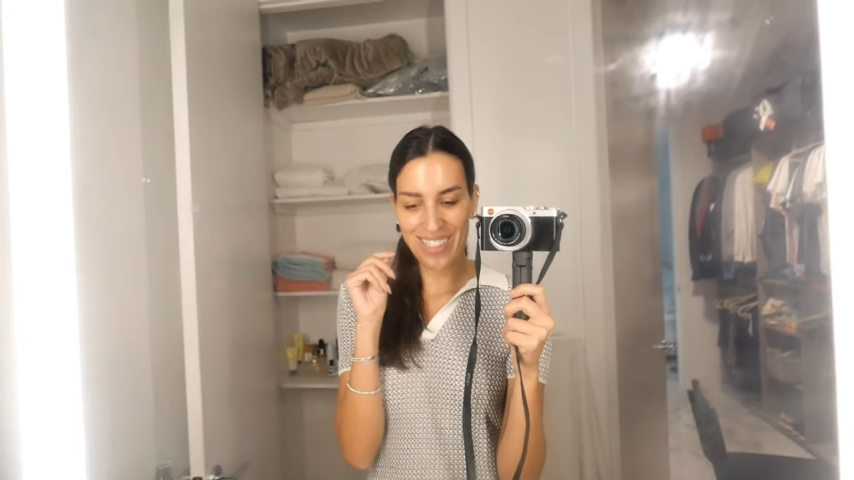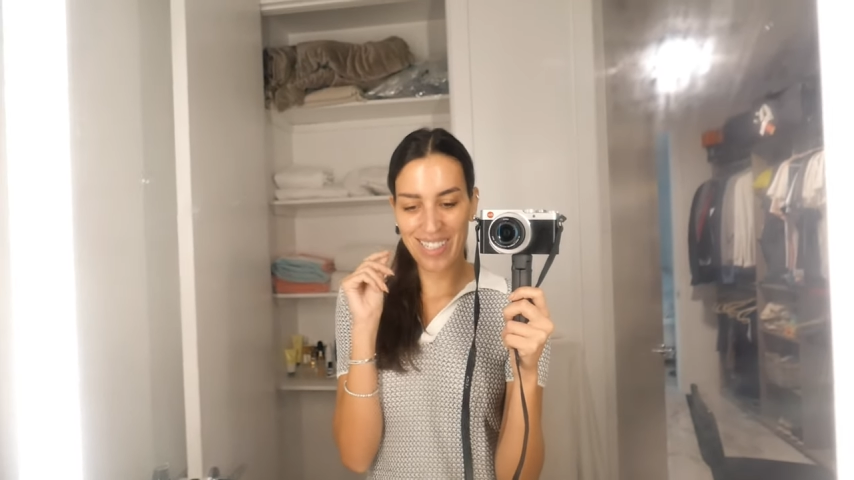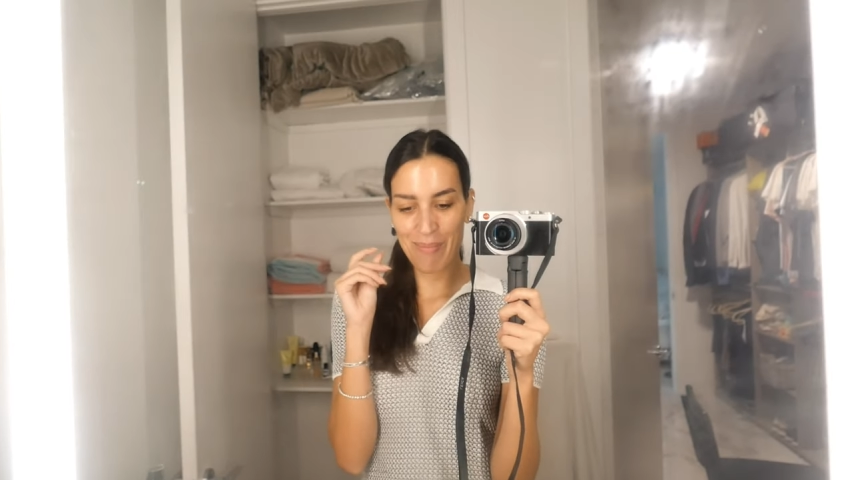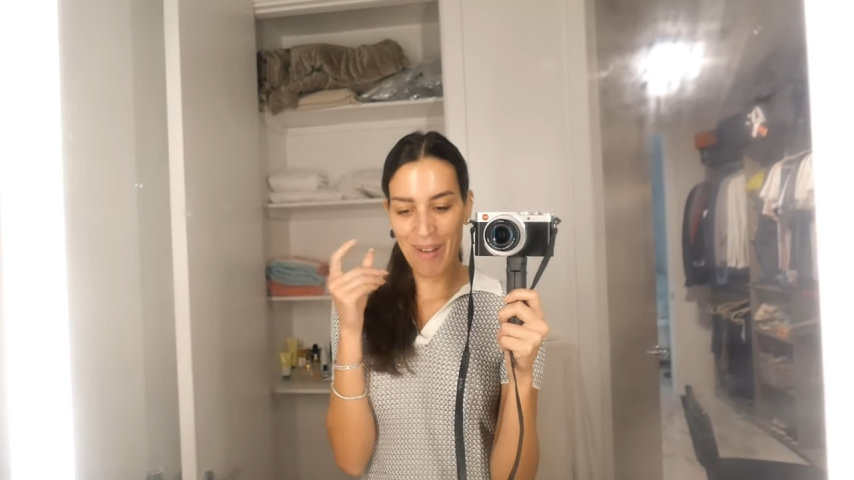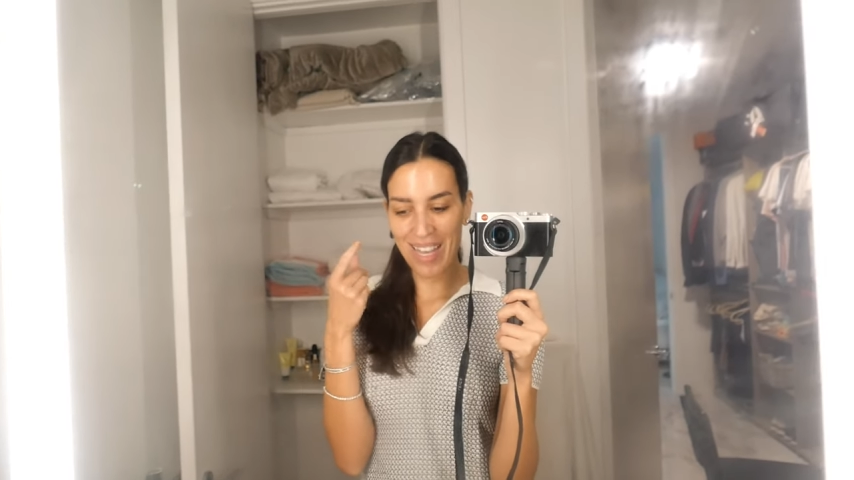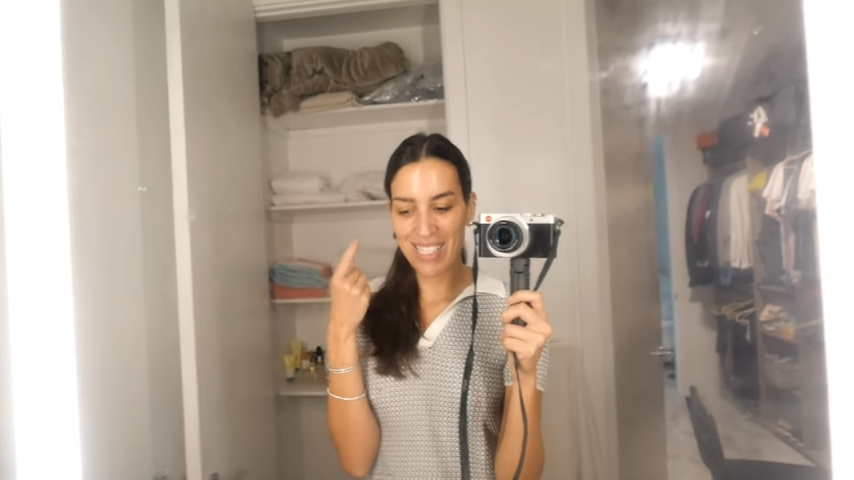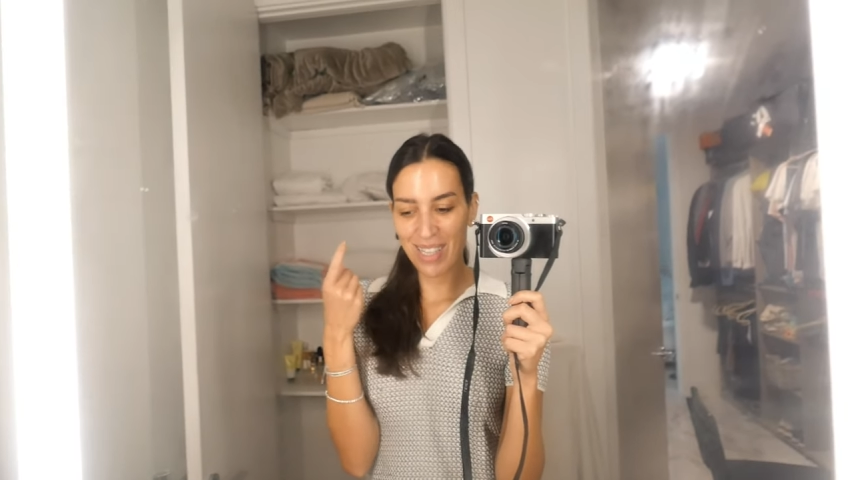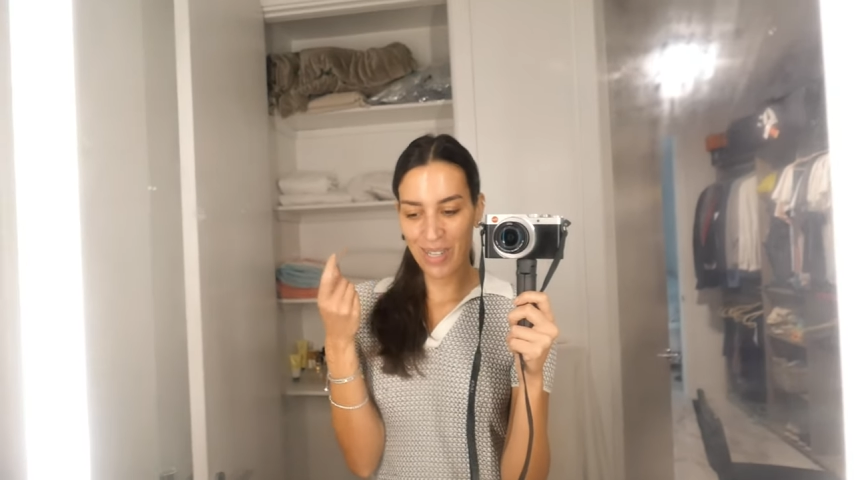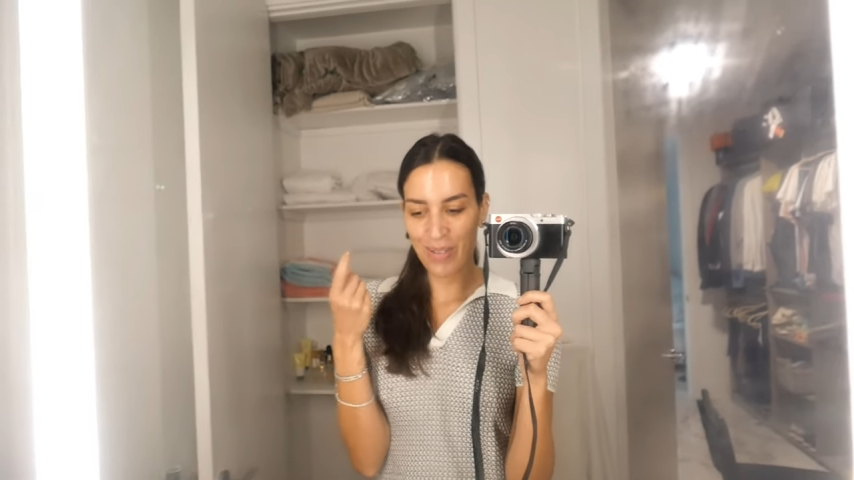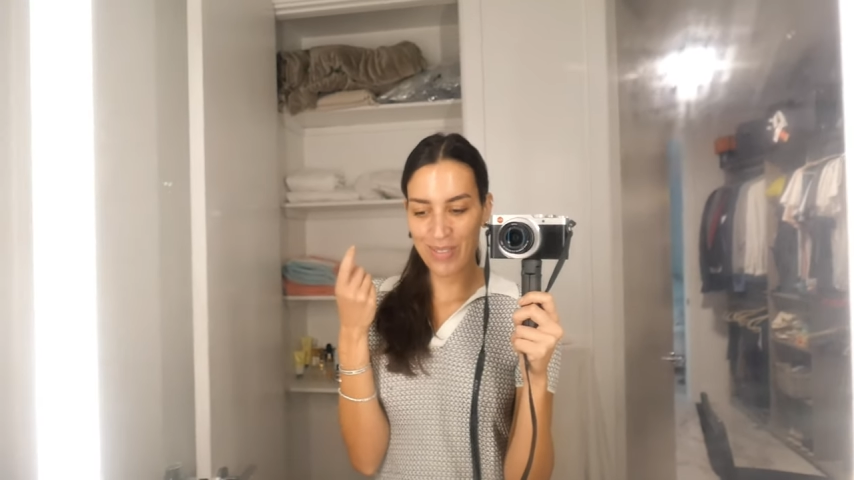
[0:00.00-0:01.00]
It might
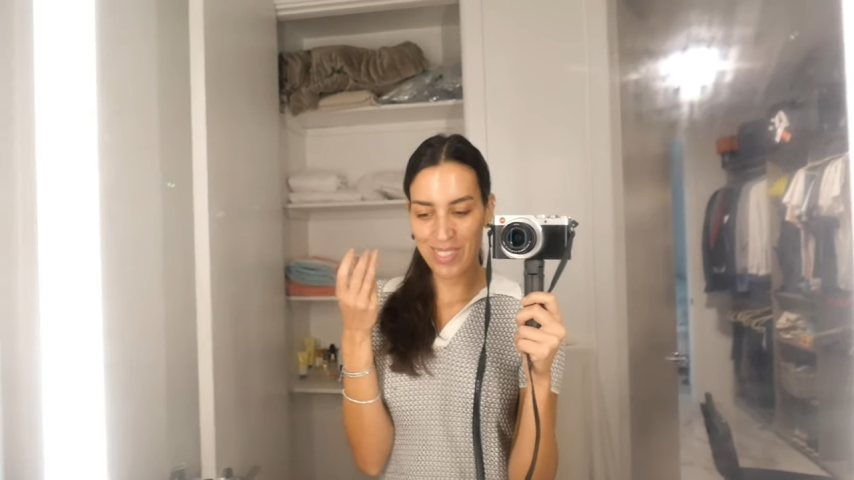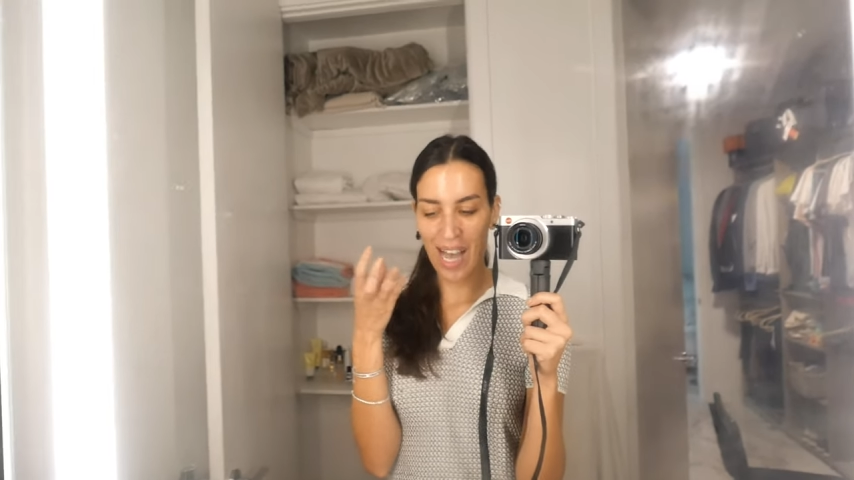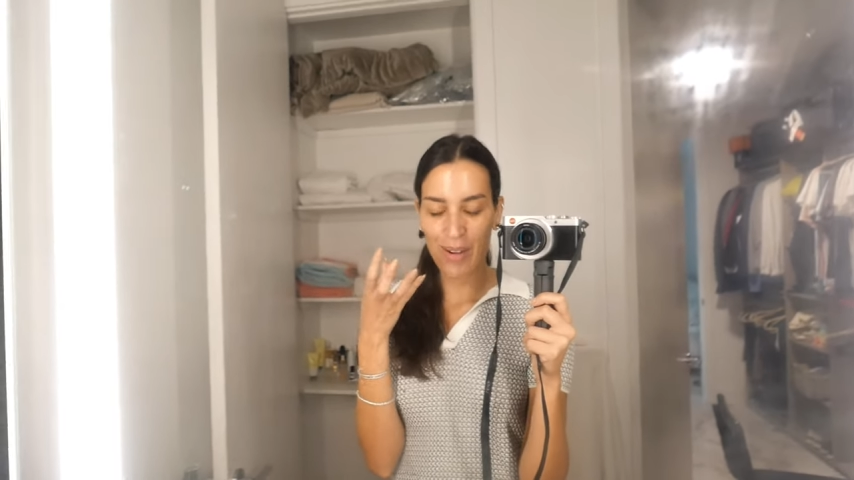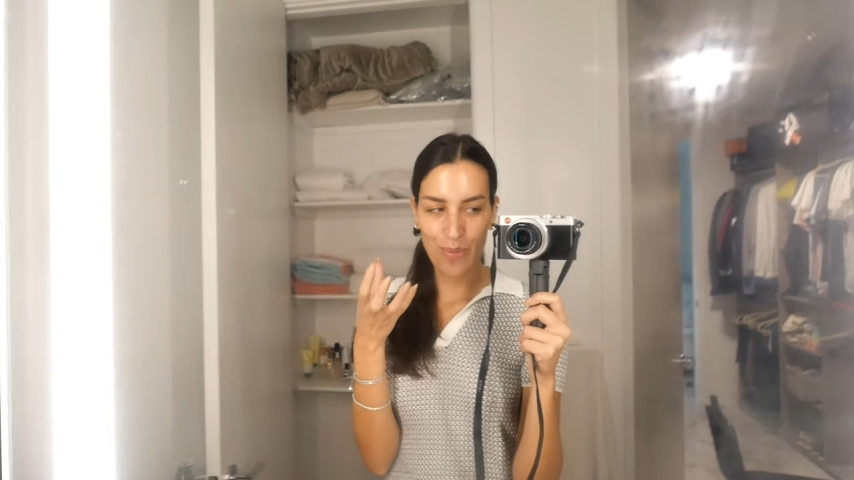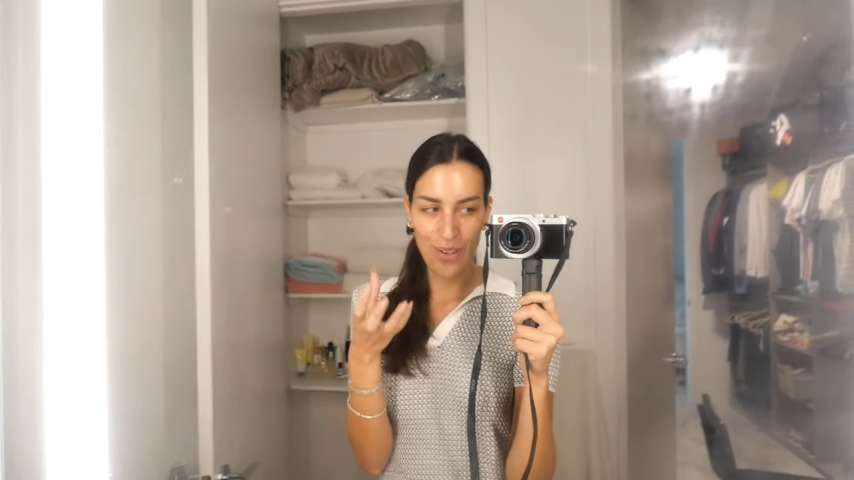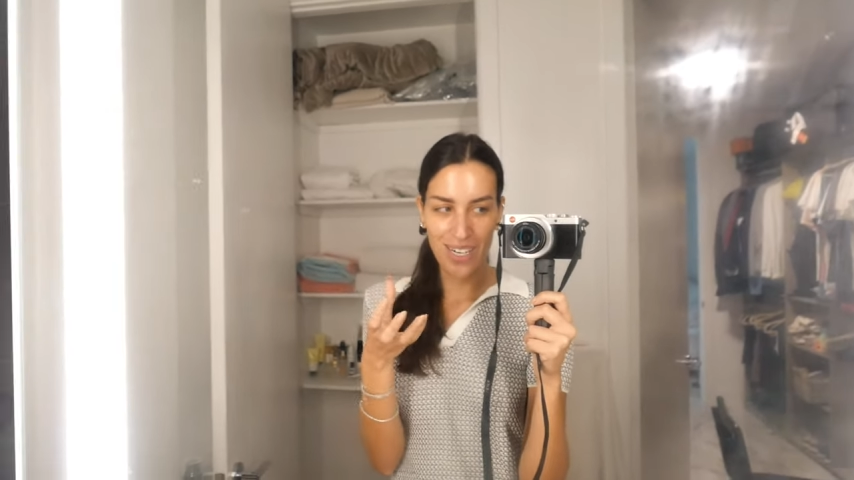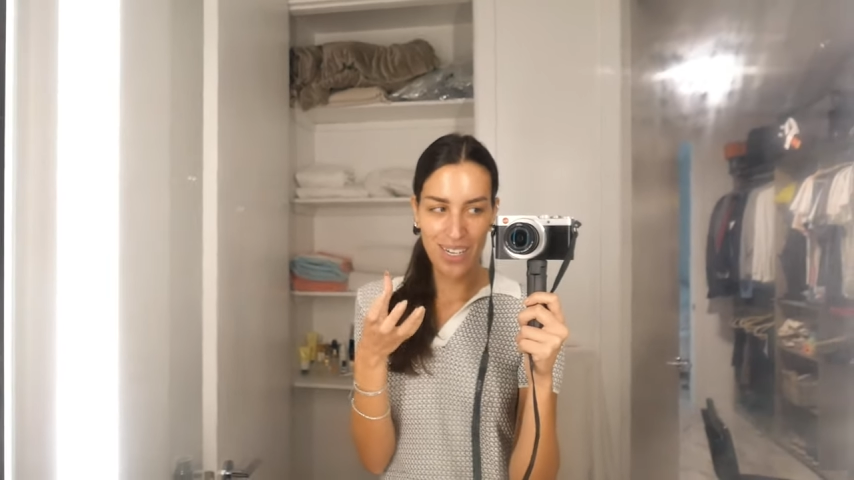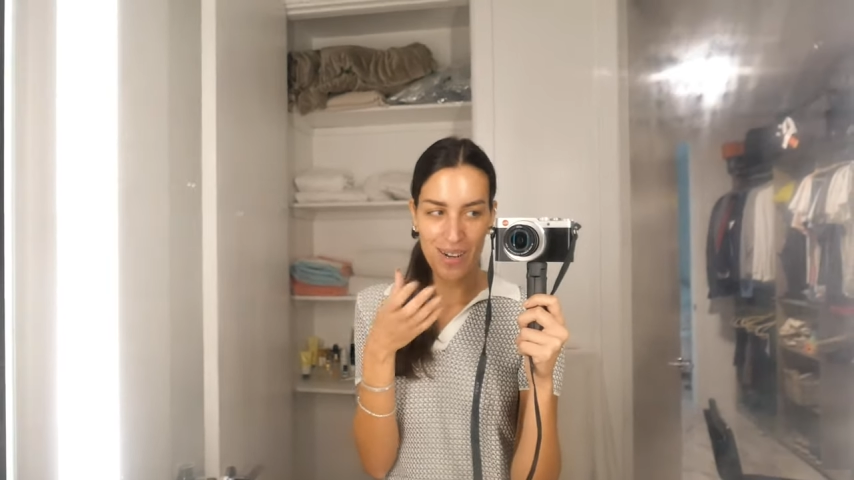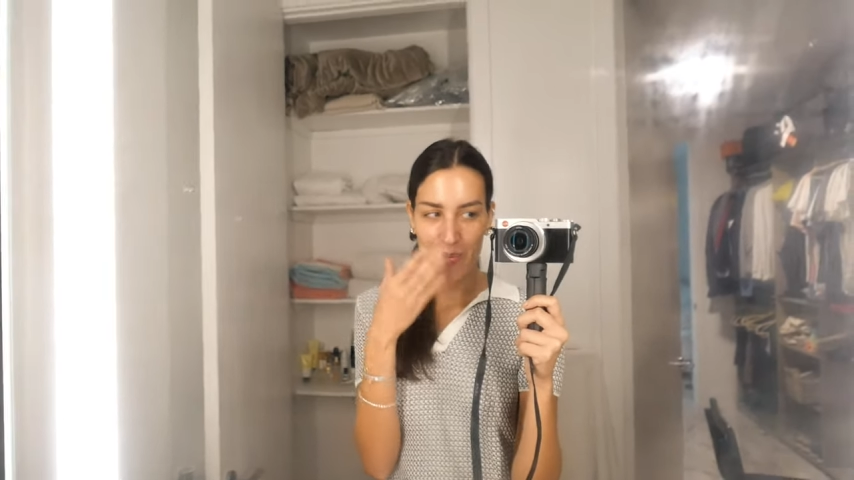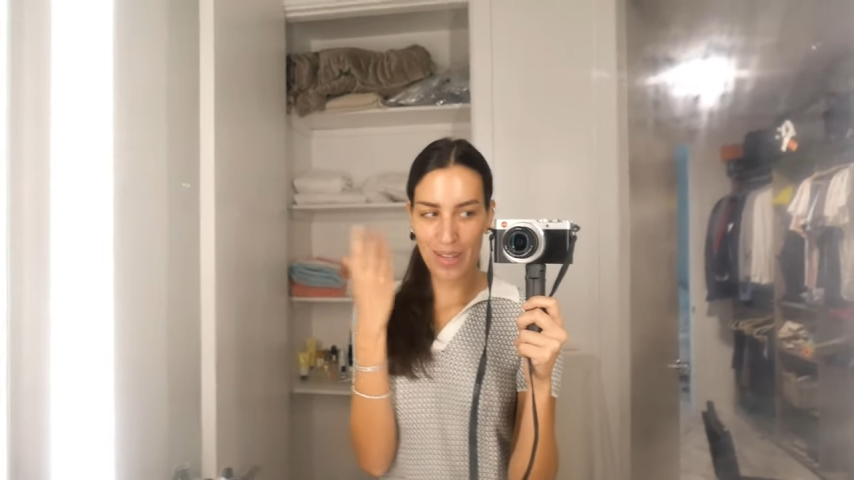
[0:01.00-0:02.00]
look sound weird,